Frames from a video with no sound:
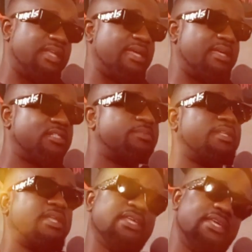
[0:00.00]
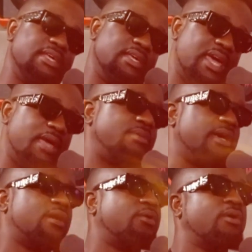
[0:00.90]
there yet. But then he came
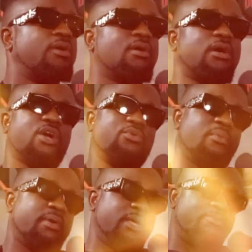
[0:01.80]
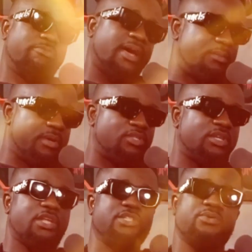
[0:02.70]
down. I remember him flying me to
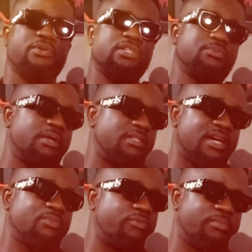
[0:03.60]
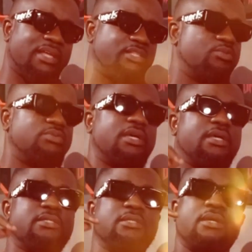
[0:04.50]
Nigeria. I spent time with him 2
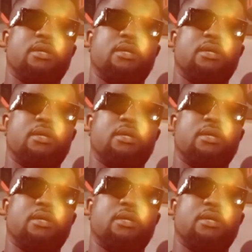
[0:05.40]
days.